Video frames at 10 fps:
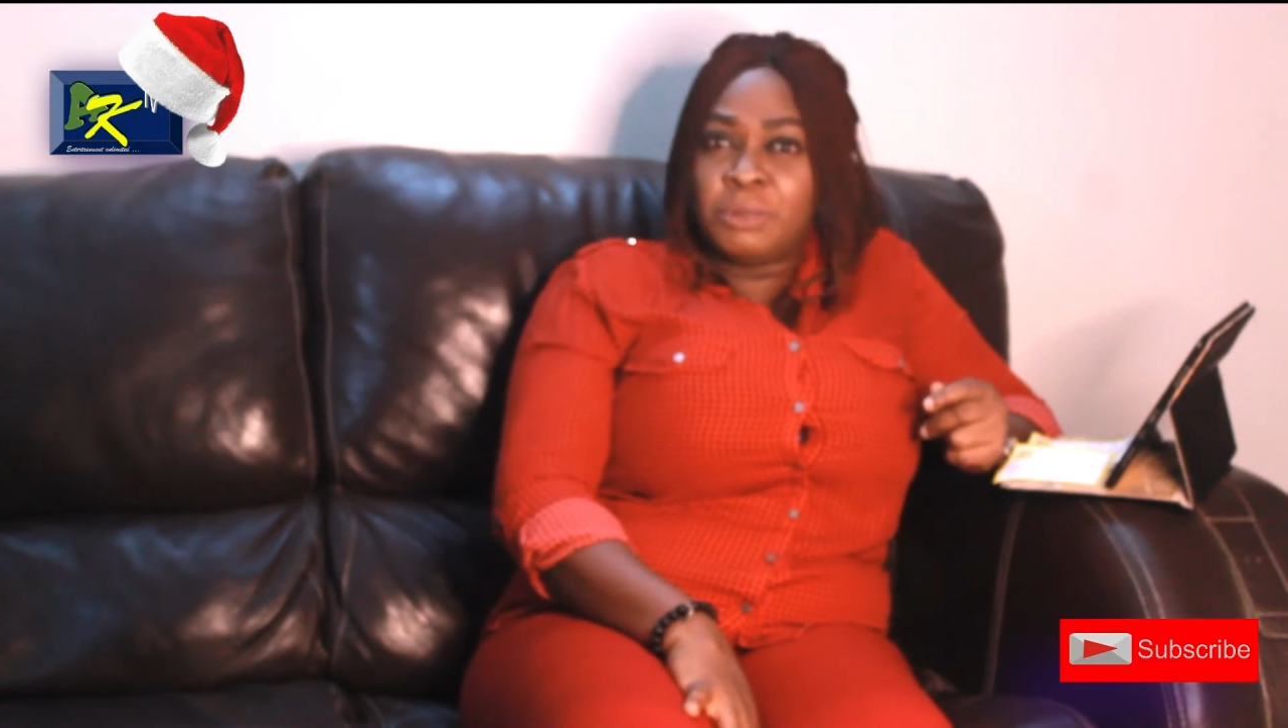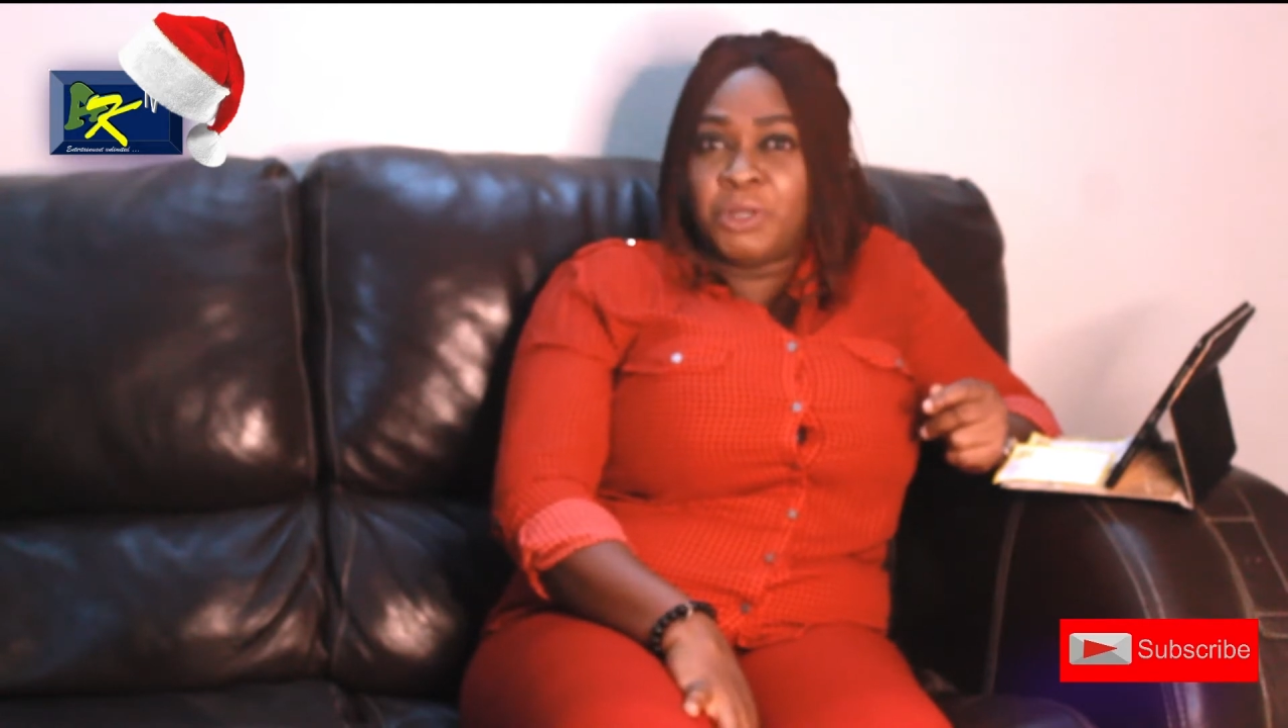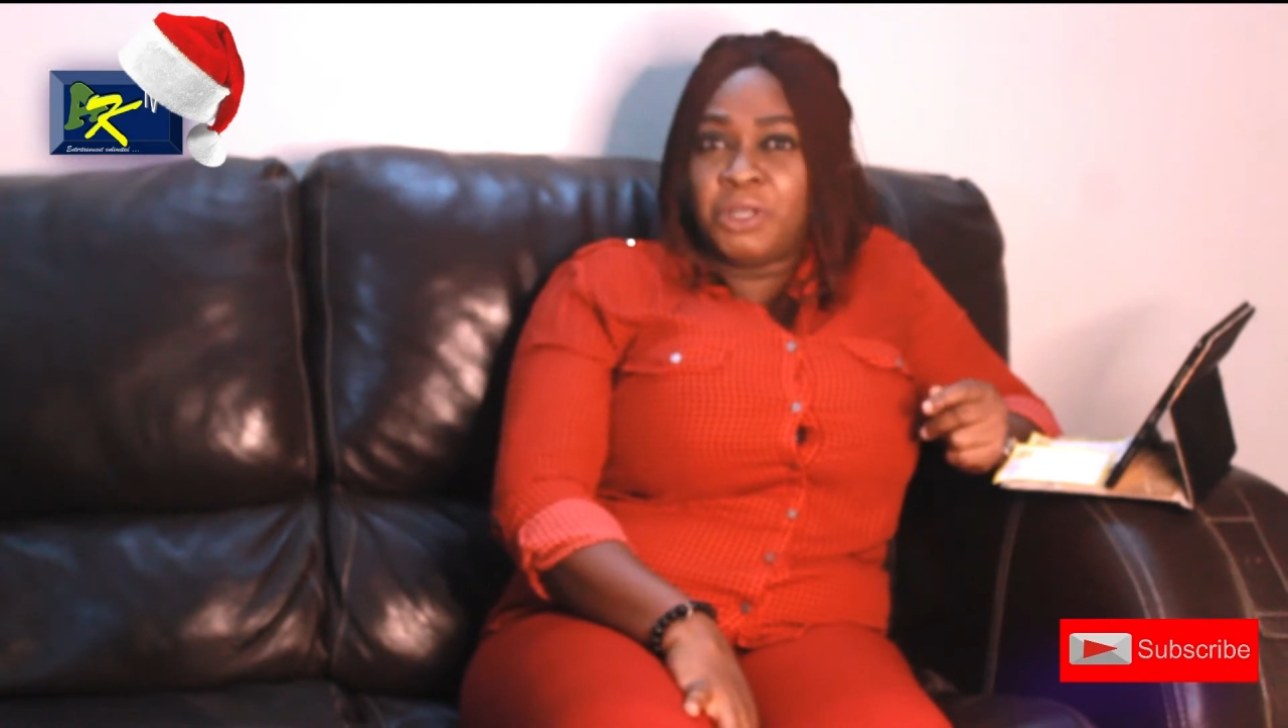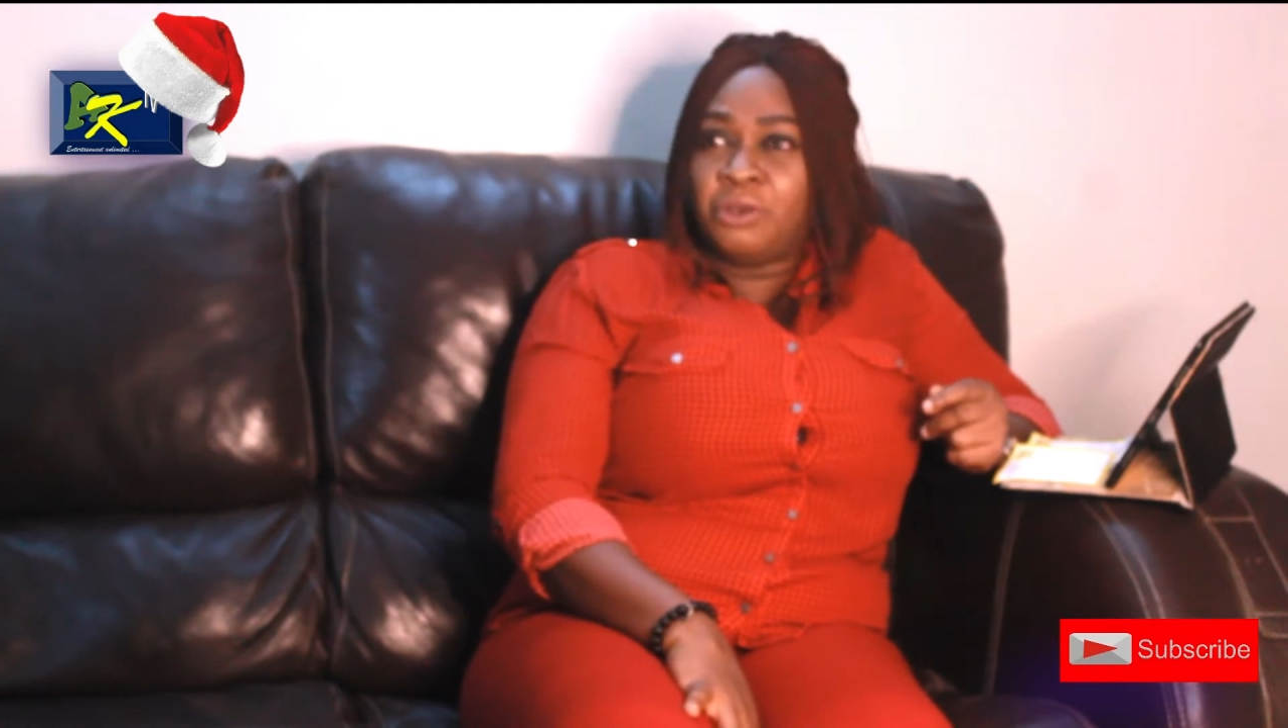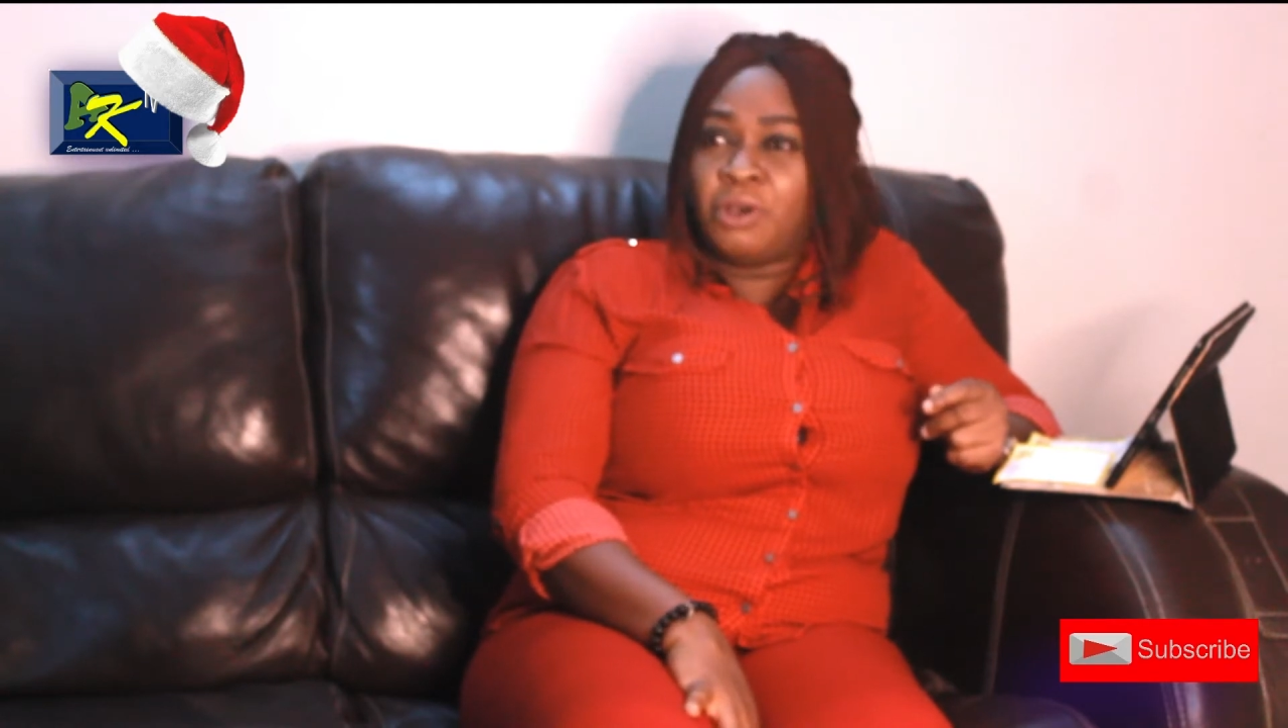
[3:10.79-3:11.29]

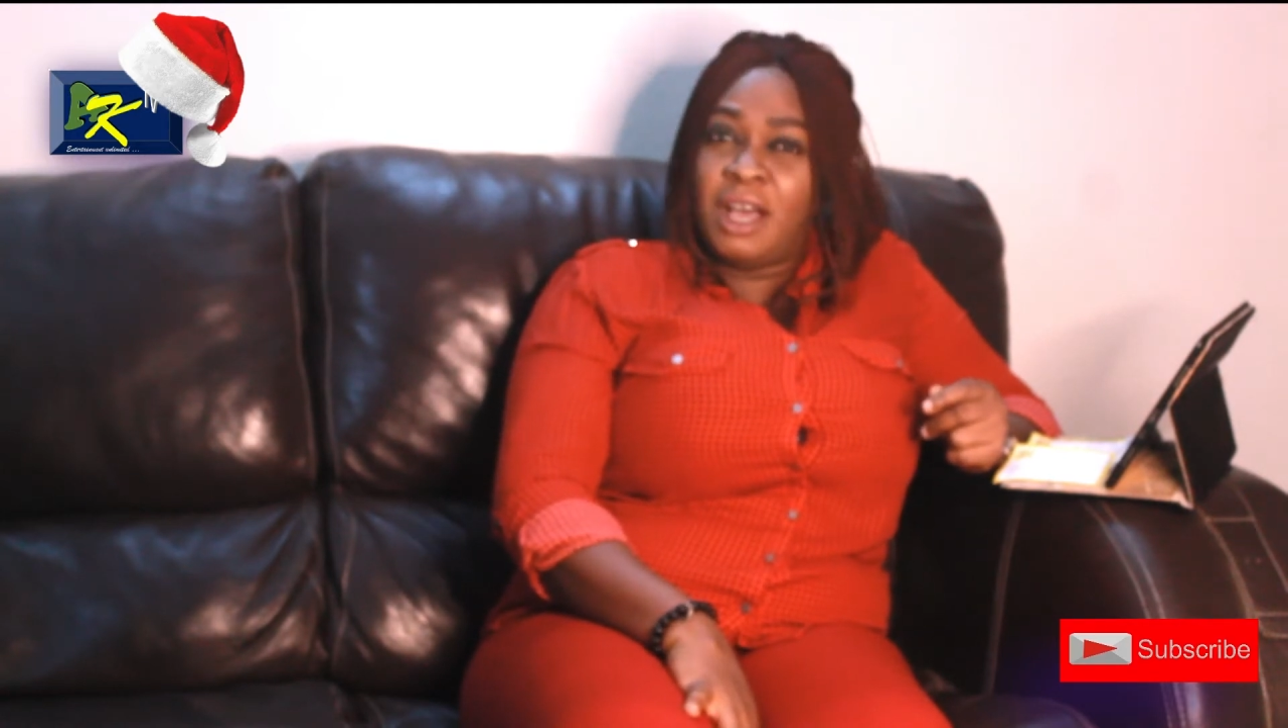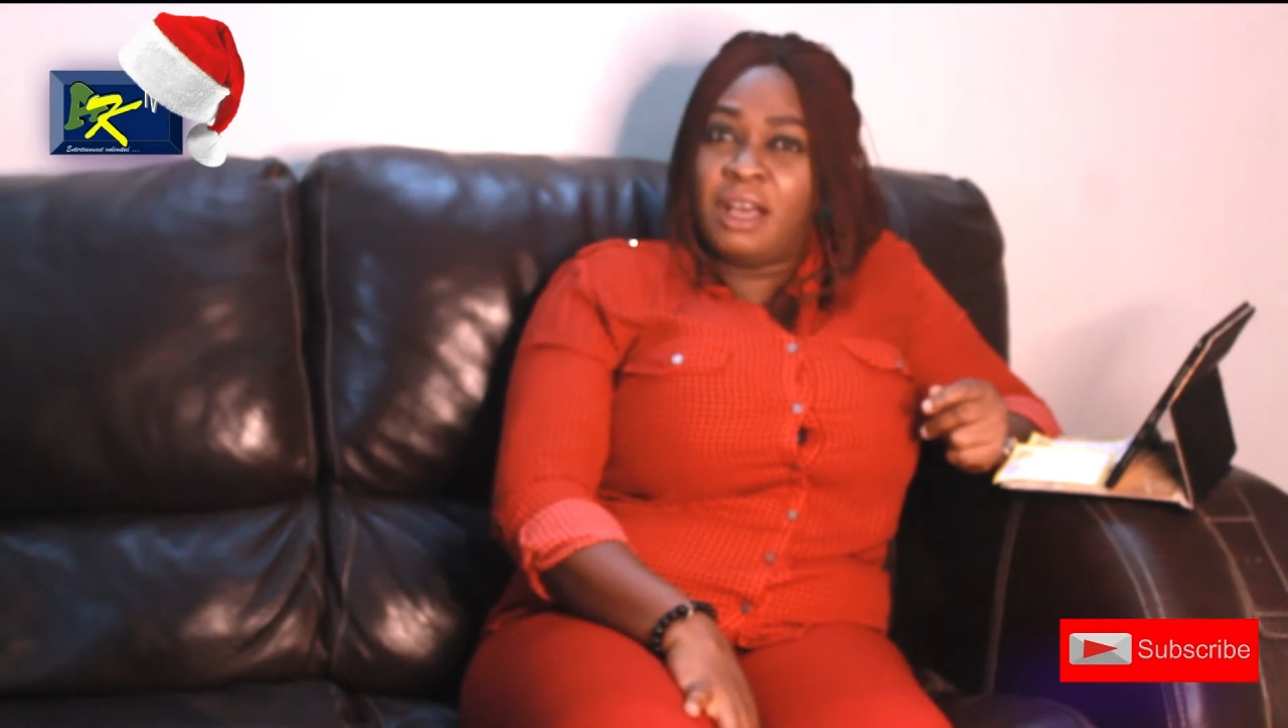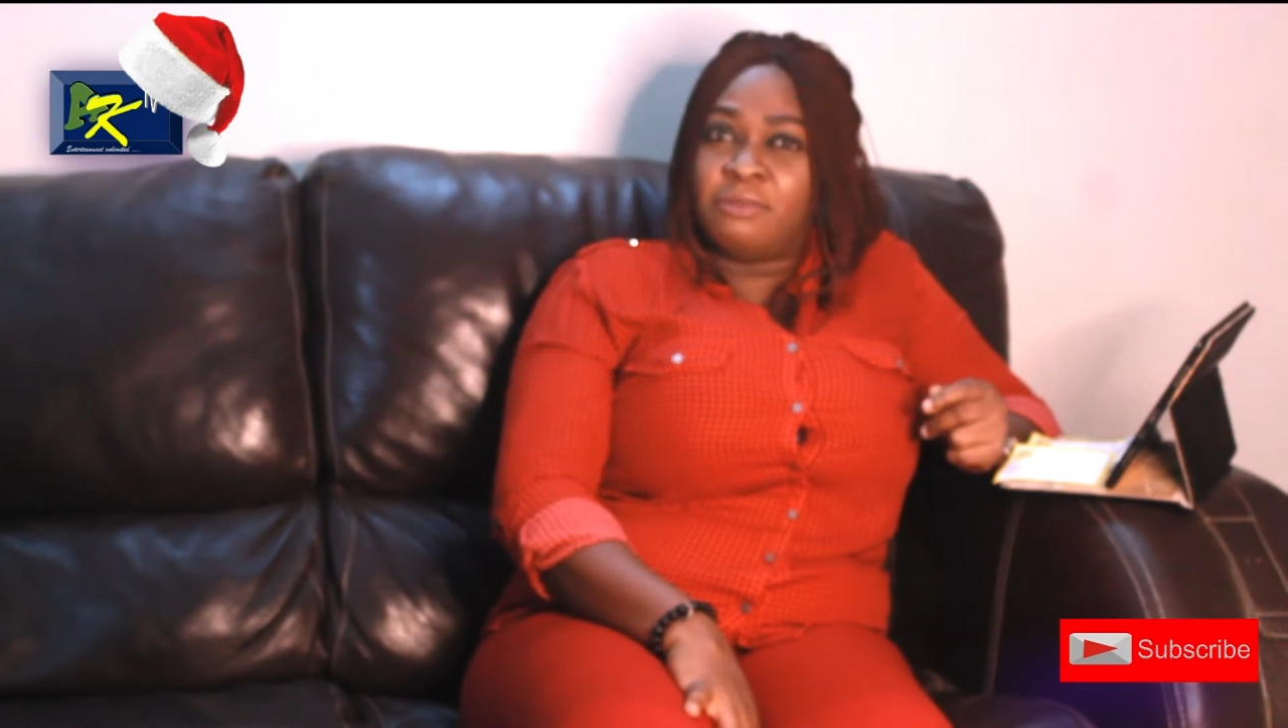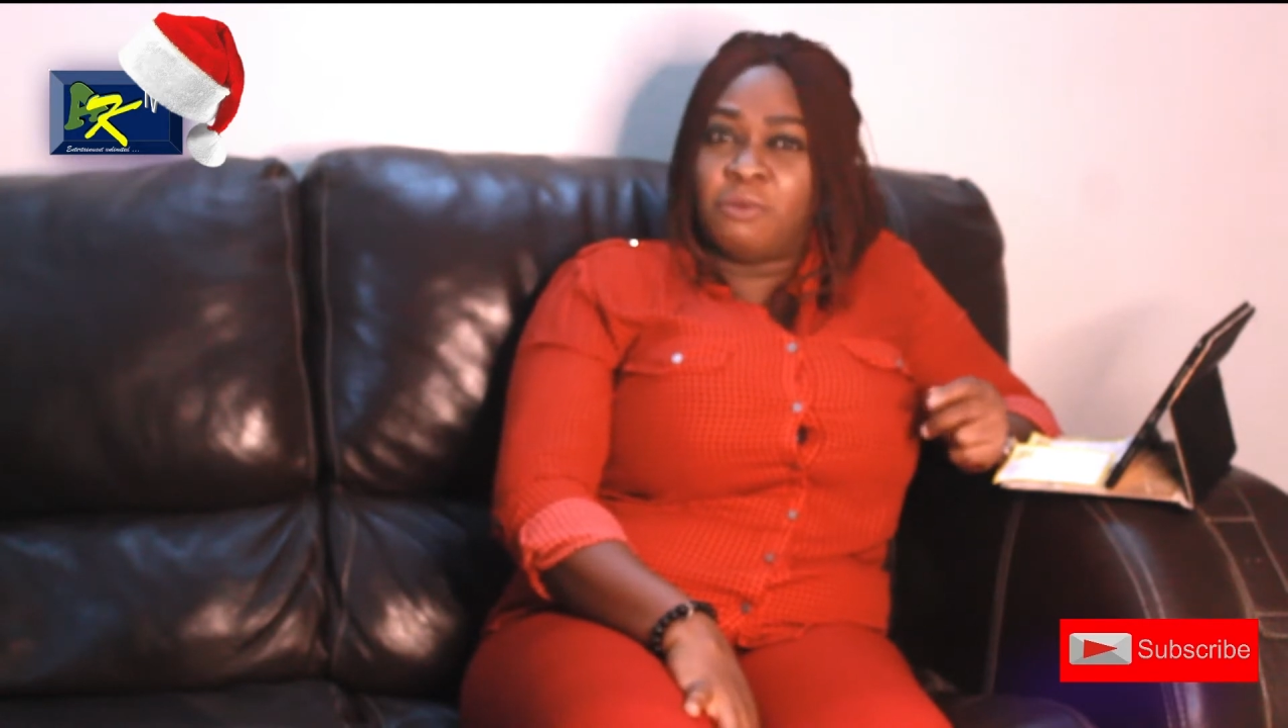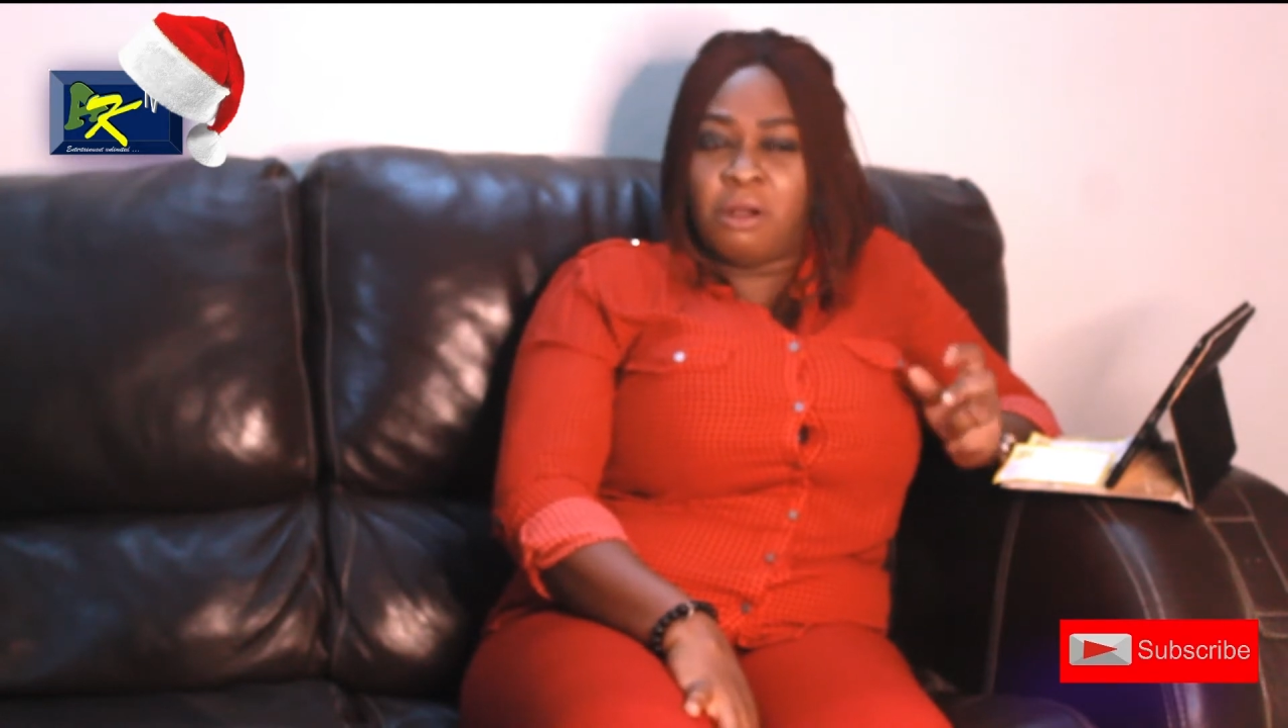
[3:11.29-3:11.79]
money you have.